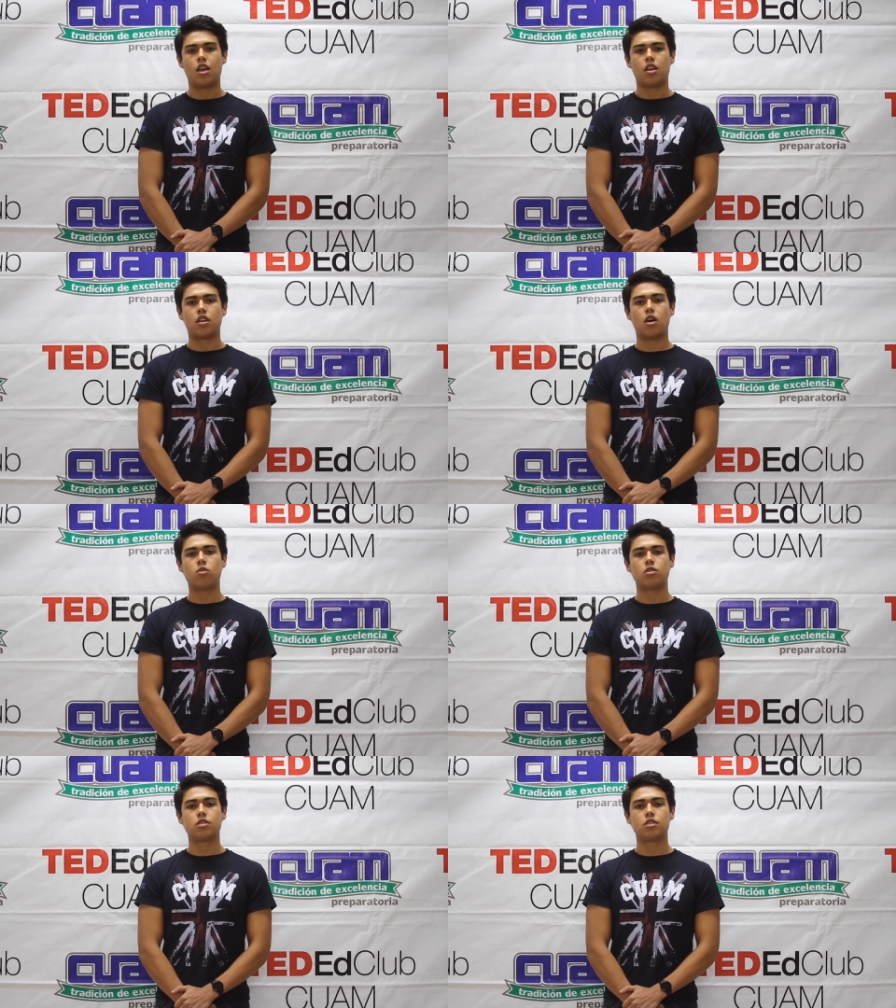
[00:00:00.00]

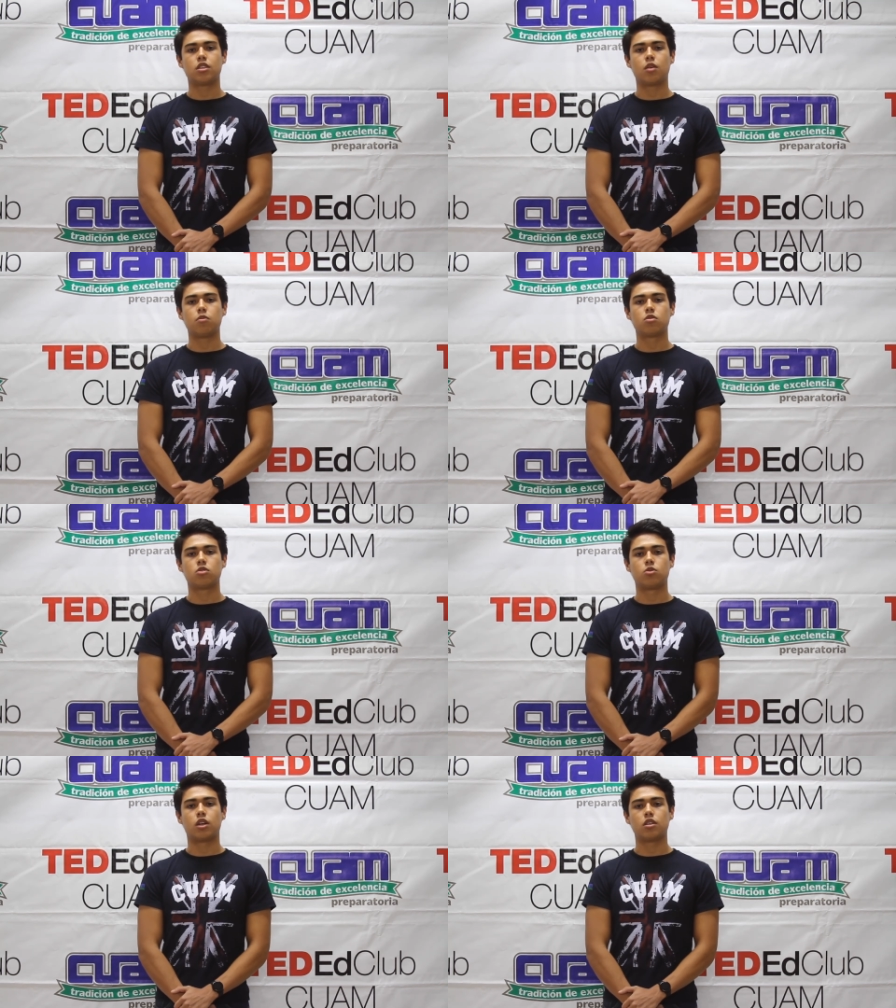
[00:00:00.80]
Now is the time
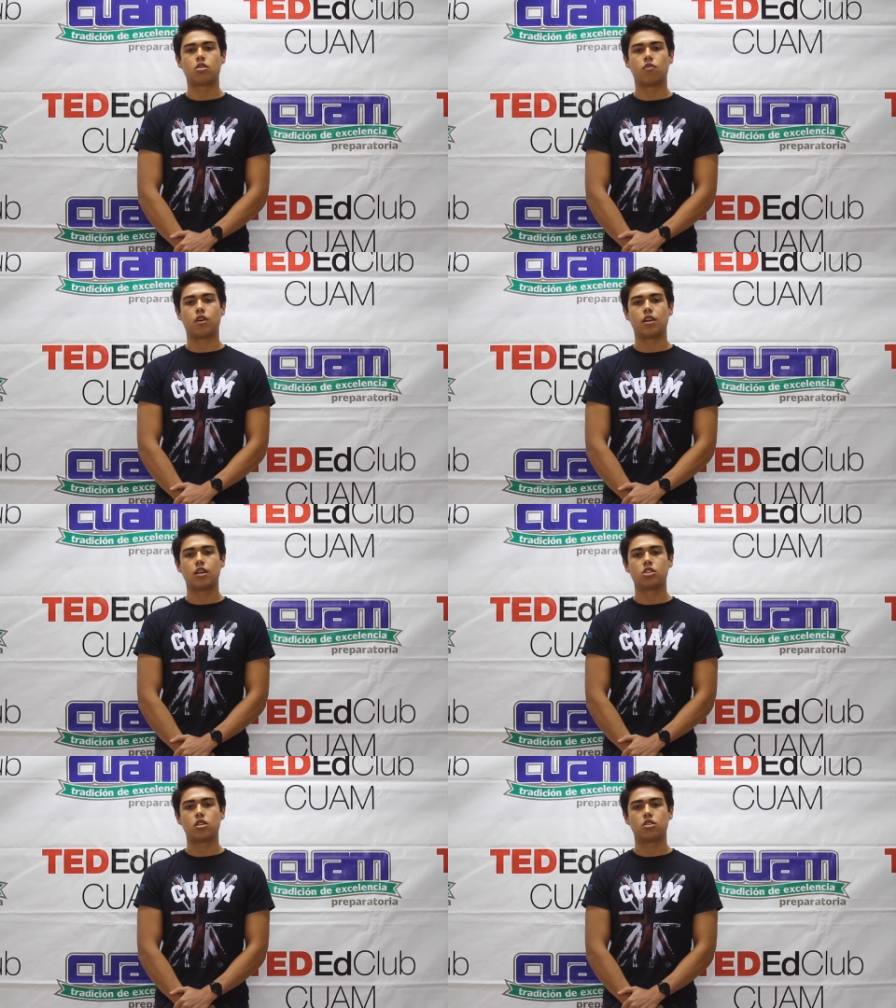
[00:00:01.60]
to strengthen your
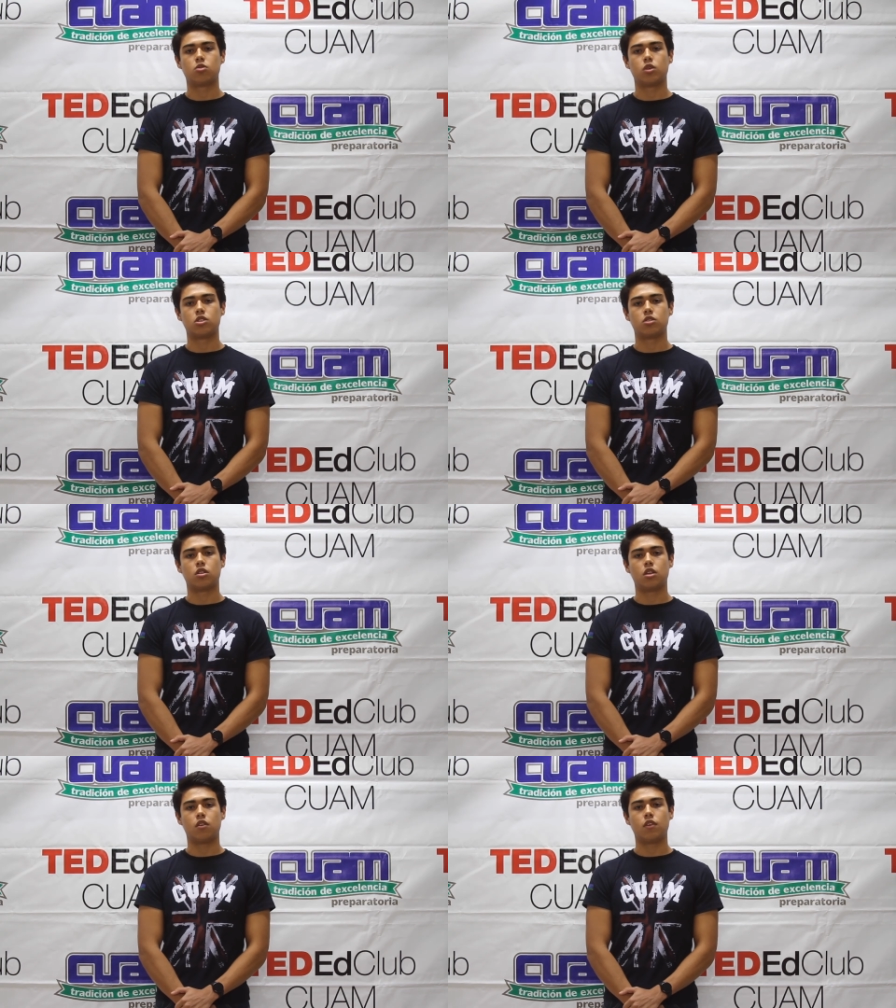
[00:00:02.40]
financial
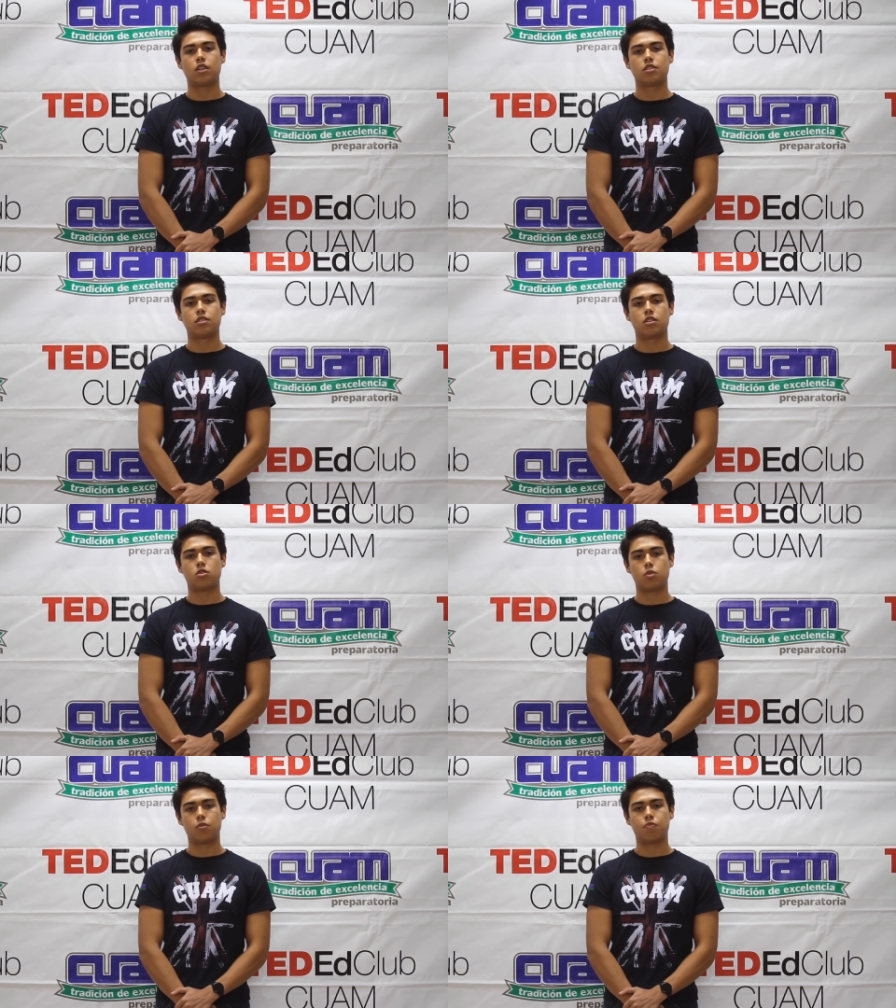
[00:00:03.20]
situation, if it
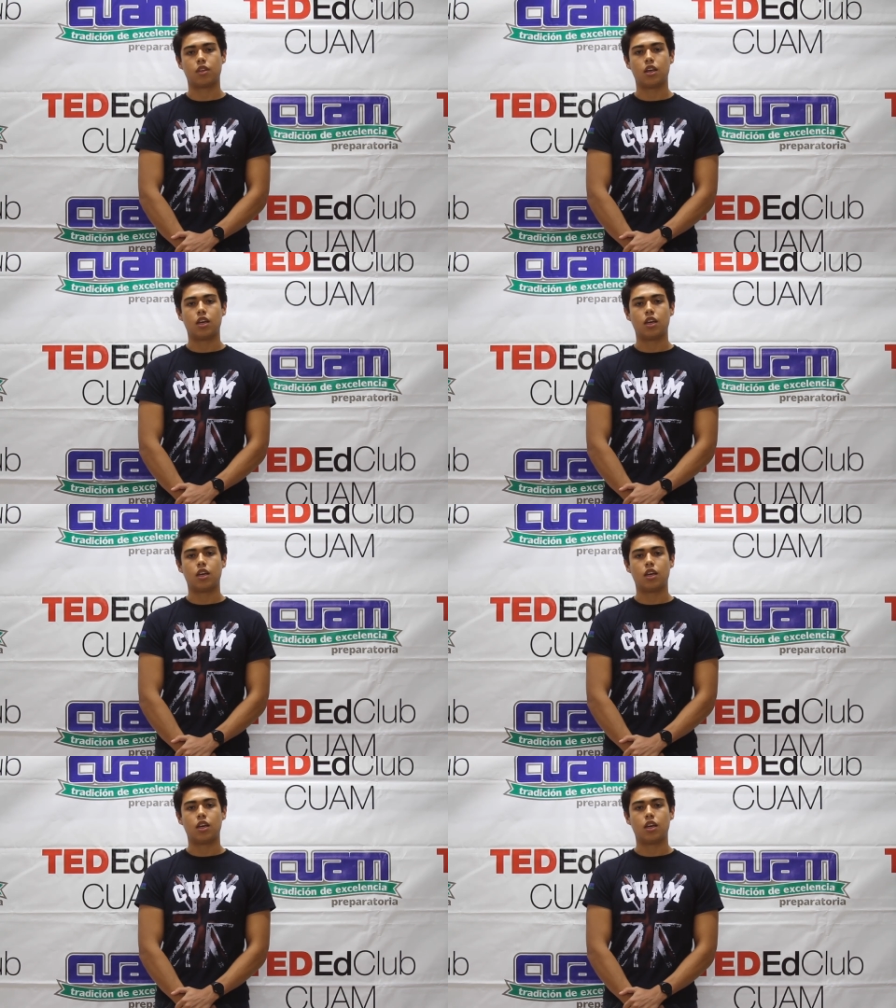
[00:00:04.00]
needs to be.